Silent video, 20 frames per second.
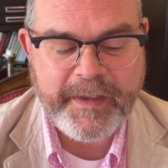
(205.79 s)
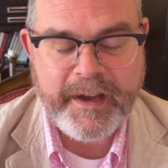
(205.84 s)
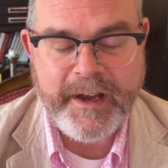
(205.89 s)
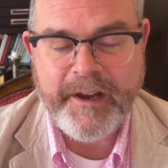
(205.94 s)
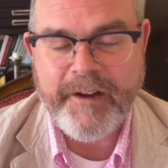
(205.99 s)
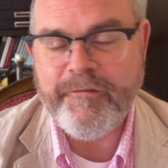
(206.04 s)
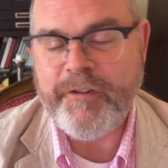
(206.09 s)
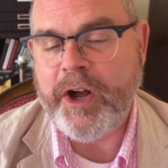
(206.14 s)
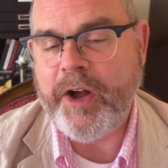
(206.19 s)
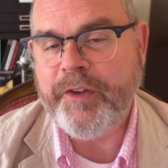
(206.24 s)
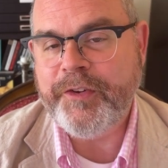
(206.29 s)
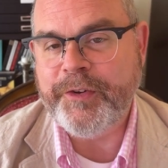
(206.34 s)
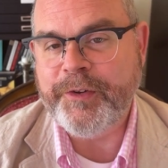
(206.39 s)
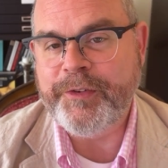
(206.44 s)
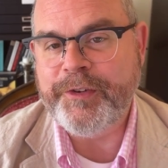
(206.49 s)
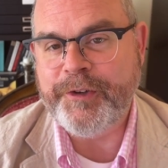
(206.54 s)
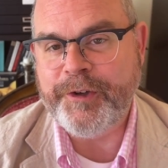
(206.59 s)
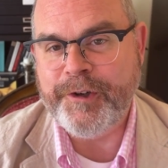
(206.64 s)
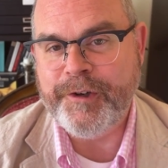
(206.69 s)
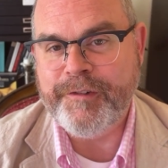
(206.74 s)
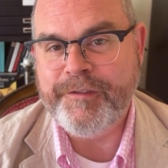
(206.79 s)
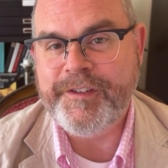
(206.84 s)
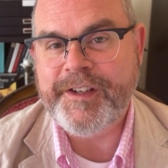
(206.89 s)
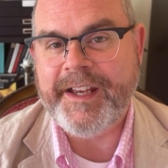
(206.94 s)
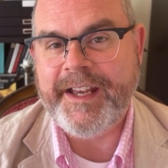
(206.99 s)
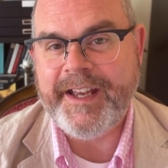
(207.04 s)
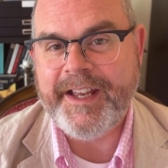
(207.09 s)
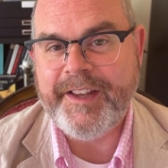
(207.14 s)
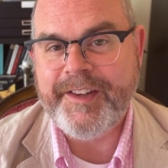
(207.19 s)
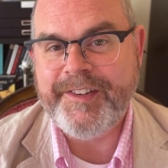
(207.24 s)
I have also served
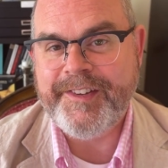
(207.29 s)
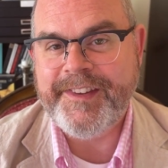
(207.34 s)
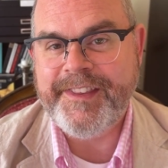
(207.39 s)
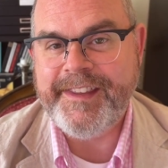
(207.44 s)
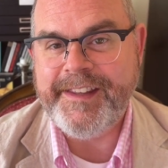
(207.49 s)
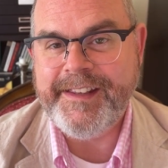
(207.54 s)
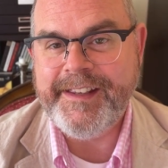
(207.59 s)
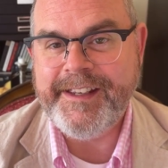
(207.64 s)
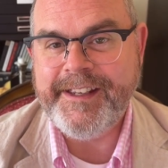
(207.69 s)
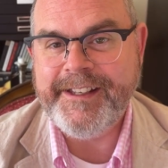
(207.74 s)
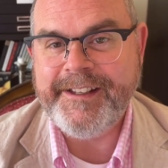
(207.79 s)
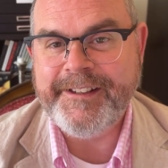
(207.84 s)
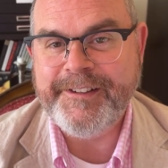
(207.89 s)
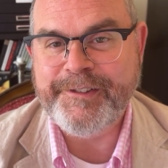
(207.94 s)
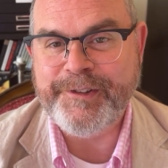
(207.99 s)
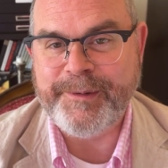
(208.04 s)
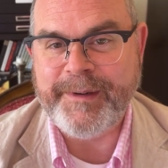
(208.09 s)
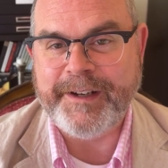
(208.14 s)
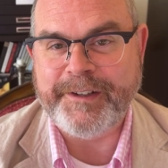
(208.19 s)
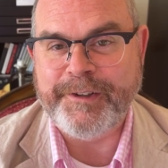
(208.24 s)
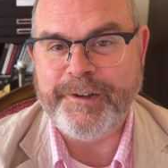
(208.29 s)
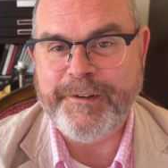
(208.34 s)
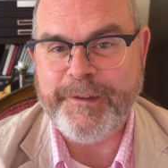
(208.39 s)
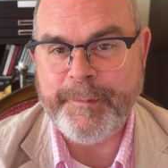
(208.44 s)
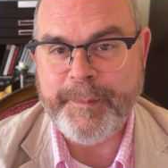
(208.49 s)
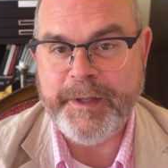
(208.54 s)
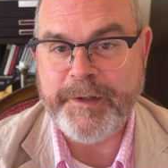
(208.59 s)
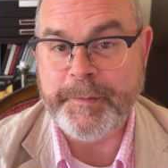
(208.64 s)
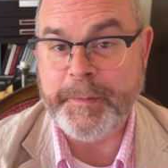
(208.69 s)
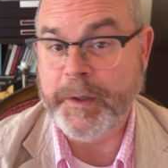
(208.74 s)
as the director of the
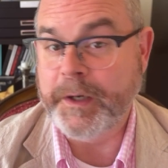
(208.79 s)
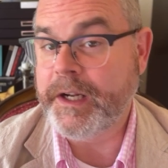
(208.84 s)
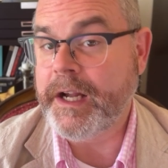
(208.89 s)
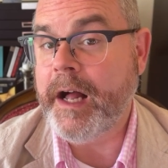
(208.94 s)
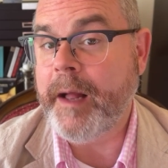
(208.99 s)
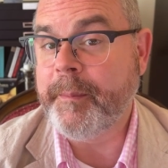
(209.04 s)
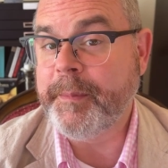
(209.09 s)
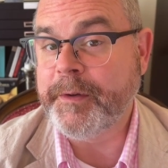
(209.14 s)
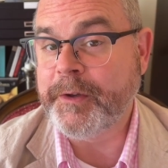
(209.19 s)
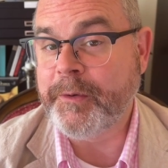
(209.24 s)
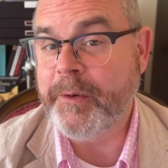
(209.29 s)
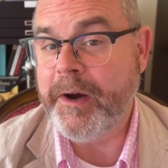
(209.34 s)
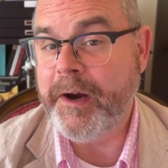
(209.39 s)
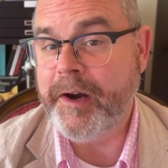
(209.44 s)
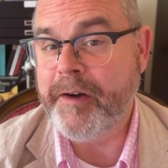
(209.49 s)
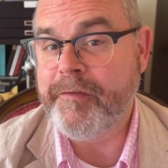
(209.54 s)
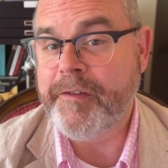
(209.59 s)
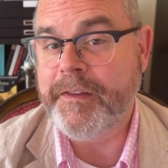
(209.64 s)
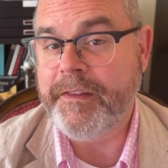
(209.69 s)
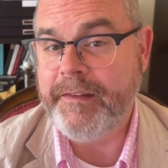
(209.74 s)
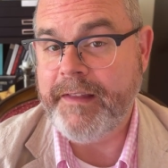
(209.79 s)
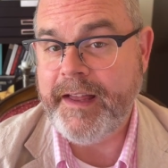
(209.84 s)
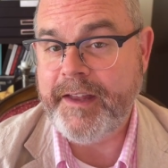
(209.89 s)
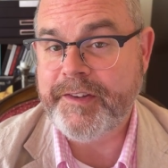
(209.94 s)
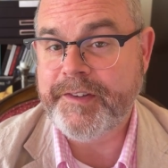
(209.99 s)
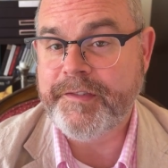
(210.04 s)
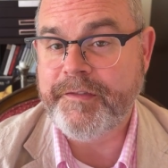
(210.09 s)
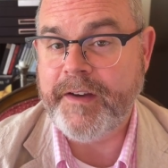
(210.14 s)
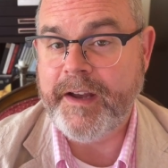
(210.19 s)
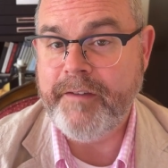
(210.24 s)
Pittsburgh Compline Choir for the
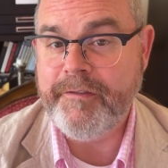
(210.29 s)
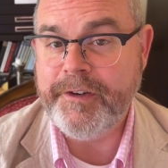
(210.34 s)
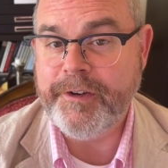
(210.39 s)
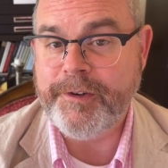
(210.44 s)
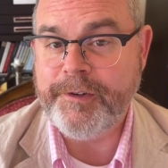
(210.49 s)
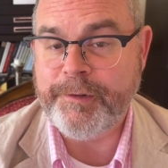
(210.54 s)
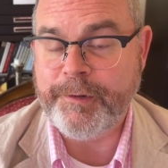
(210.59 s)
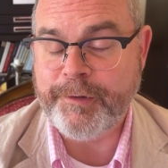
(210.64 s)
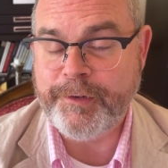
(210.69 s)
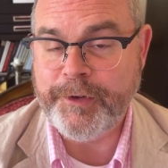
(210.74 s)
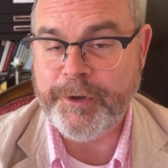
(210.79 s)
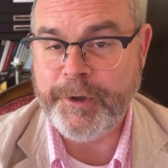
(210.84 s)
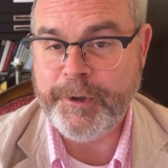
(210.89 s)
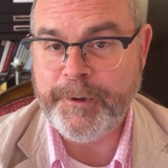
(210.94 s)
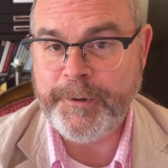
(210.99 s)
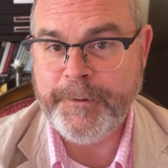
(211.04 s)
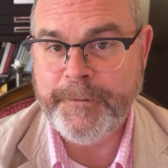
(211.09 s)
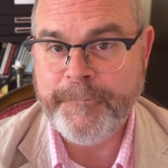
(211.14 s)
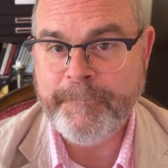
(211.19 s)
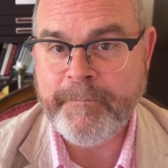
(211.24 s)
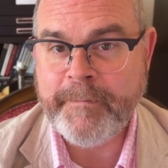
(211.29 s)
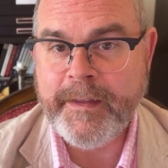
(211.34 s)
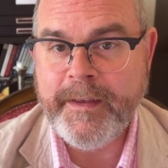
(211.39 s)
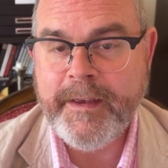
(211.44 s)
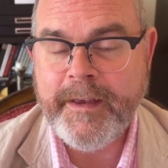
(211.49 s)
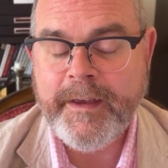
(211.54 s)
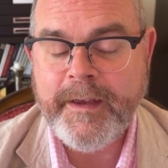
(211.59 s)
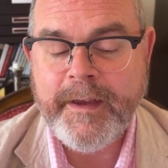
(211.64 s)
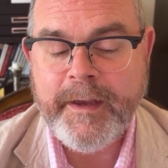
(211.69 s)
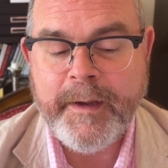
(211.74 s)
last 5 years or so.
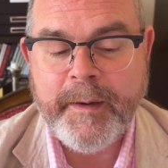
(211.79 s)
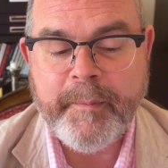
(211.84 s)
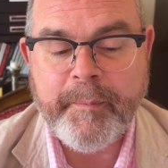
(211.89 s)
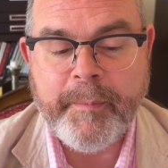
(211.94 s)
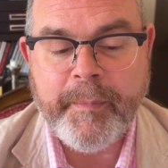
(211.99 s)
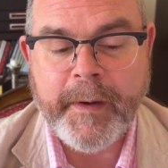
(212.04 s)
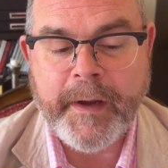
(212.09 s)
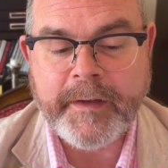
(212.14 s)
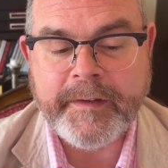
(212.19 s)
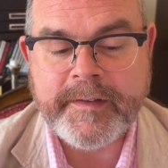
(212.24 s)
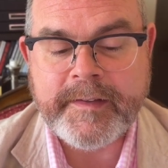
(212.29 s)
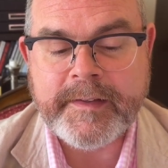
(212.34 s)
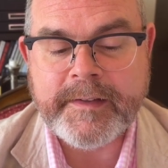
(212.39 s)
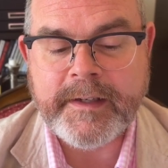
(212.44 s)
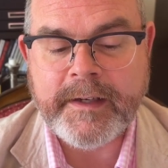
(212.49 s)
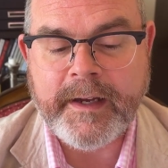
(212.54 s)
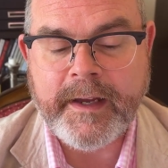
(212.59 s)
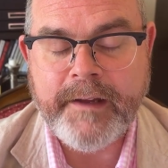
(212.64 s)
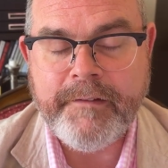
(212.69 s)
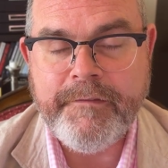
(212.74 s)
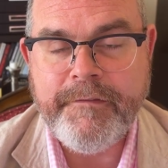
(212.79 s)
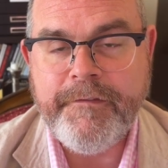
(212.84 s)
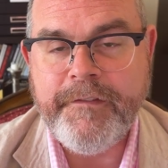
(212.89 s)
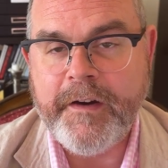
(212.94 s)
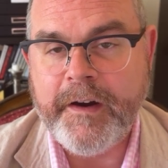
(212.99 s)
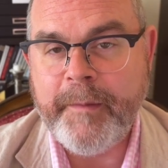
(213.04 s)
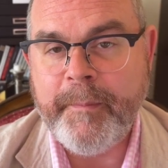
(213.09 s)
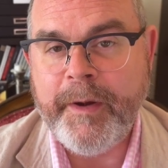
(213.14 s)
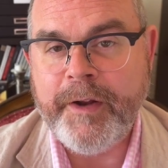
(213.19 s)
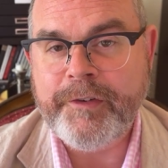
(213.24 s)
But I
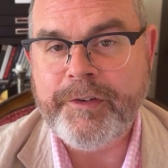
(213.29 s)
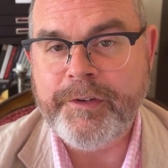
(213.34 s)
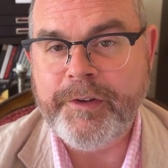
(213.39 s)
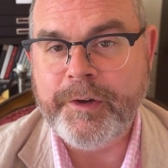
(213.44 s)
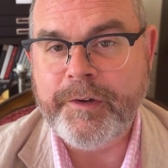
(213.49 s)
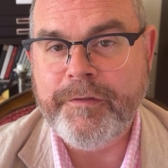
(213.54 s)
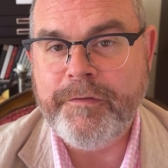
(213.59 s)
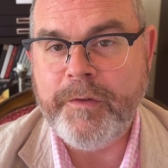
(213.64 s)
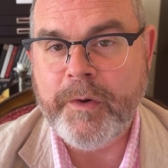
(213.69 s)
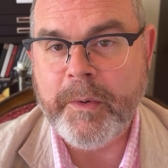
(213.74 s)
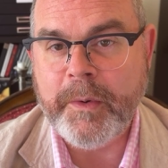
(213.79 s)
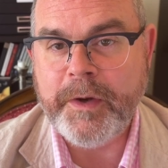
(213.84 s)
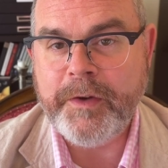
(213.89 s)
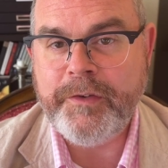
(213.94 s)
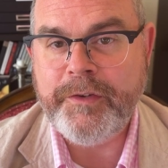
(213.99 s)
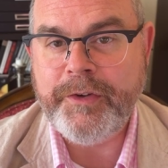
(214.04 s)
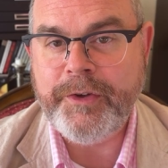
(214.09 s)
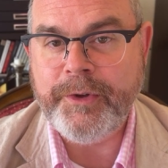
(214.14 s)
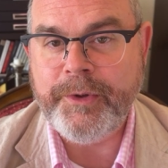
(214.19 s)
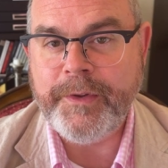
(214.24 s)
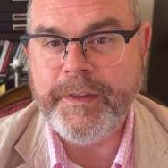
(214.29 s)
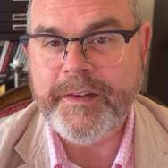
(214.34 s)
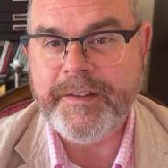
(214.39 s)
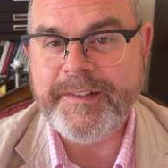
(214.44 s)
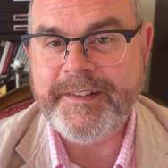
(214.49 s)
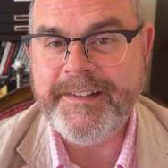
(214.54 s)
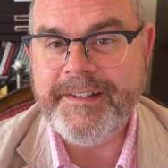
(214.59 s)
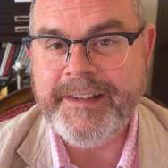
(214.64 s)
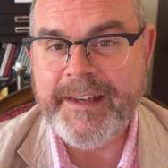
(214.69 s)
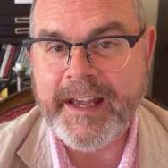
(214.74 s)
very much look forward to
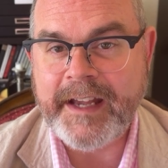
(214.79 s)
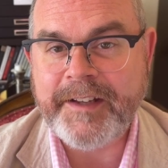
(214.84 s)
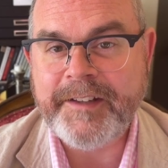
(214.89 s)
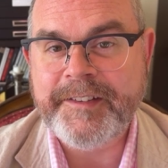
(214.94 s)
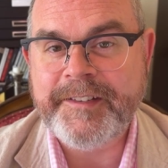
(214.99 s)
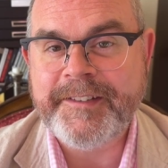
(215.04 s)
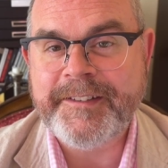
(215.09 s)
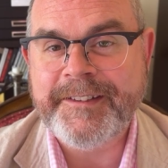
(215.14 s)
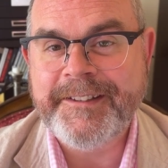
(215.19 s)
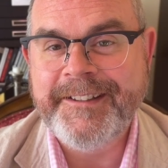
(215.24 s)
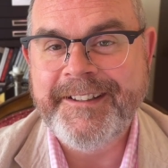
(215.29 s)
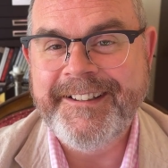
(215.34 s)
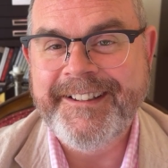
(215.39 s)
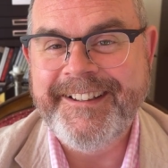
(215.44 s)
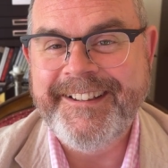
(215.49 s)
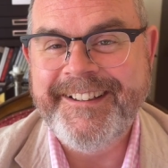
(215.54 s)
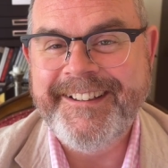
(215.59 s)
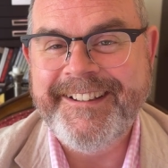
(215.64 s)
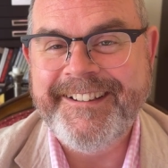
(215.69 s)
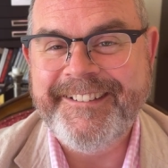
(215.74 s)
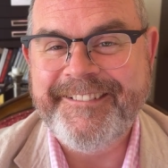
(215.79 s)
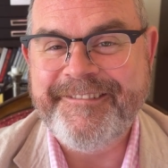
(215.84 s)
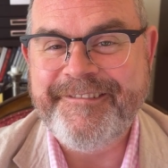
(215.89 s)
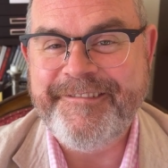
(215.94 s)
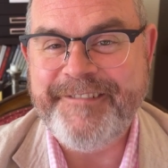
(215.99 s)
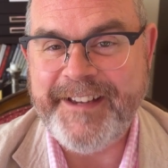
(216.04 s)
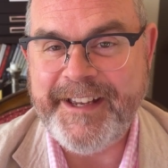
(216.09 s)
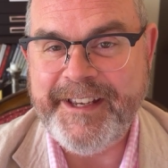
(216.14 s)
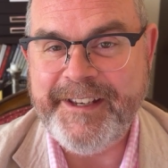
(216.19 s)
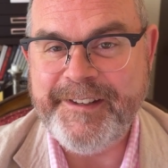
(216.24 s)
this next
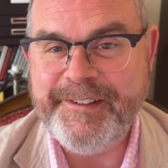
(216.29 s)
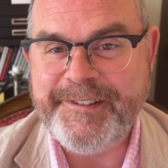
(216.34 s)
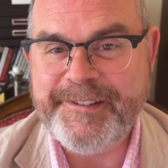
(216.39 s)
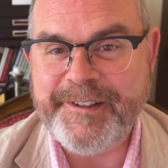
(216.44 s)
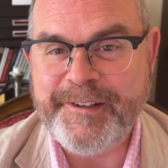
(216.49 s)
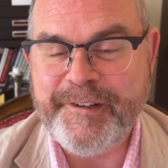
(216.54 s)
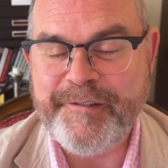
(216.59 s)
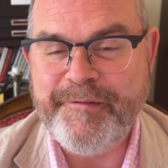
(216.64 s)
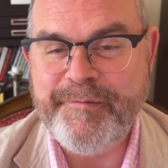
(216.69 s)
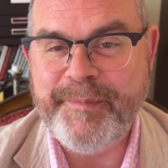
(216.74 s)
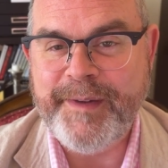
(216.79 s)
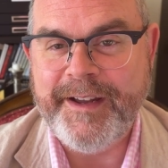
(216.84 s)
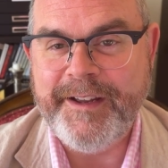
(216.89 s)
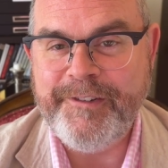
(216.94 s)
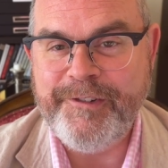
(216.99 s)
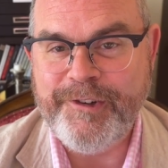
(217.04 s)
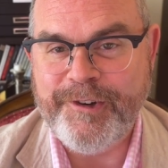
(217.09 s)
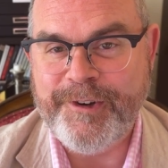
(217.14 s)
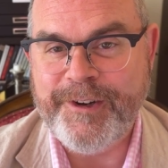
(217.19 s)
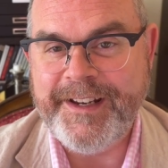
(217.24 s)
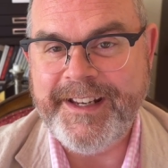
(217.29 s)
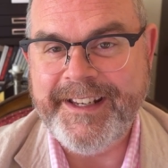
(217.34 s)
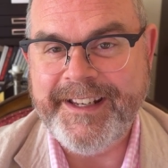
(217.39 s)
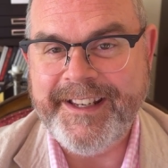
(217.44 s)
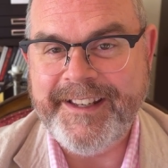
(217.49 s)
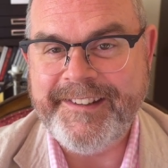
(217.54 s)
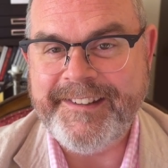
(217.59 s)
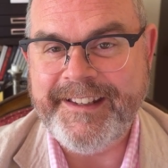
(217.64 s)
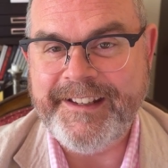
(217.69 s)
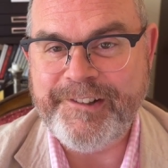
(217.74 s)
phase of my journey
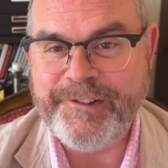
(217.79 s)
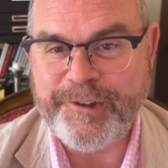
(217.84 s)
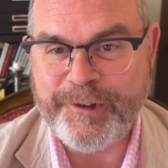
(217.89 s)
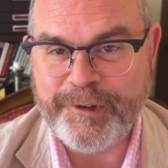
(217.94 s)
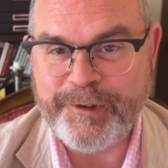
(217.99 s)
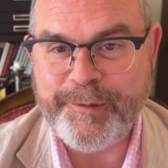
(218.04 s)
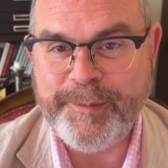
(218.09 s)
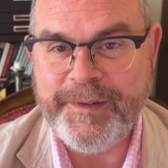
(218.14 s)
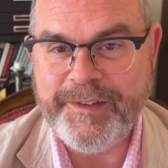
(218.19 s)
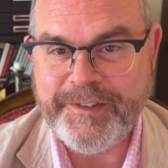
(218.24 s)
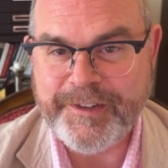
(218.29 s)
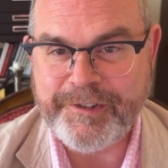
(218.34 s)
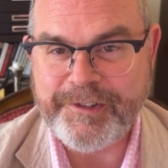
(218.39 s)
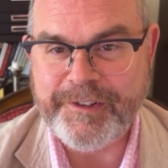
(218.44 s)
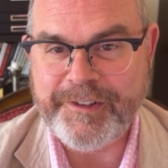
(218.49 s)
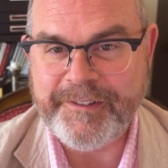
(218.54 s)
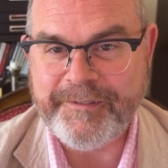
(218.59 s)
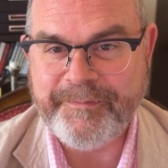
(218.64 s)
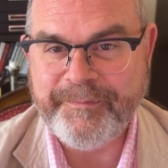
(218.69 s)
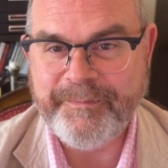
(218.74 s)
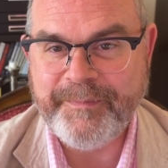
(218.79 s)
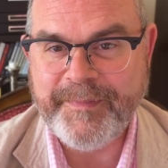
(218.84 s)
as a church musician.